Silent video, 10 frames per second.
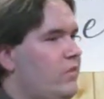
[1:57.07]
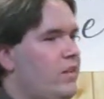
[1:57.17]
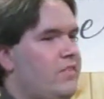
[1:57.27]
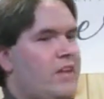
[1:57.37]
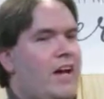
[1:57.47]

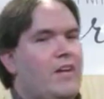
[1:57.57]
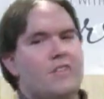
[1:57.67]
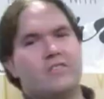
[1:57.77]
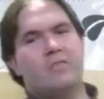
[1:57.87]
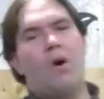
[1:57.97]
He's not a
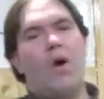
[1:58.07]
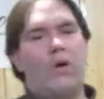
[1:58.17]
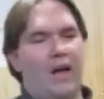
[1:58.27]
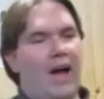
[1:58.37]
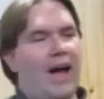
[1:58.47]
small
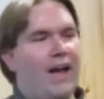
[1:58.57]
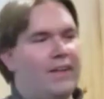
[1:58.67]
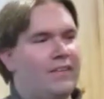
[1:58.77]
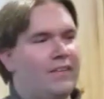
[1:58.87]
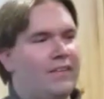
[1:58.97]
God.
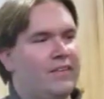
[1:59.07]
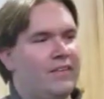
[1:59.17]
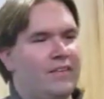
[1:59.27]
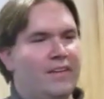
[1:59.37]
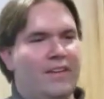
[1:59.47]

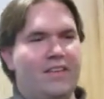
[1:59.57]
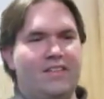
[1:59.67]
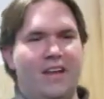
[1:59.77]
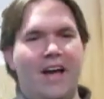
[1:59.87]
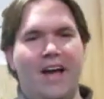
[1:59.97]
He's
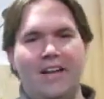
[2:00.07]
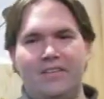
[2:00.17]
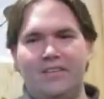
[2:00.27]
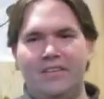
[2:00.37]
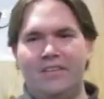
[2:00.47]

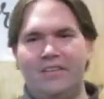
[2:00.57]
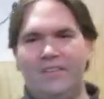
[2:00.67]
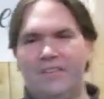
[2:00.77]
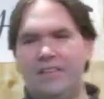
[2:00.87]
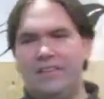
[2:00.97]
not
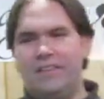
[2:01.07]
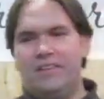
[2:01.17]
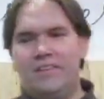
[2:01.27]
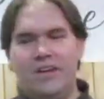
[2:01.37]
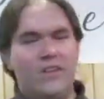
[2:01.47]

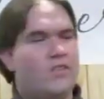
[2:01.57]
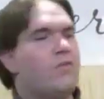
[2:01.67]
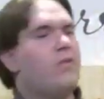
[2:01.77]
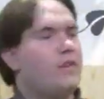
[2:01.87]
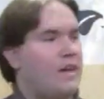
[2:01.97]
a
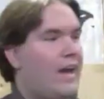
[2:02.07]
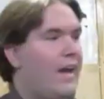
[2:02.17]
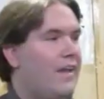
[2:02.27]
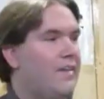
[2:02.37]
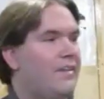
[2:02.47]
different God.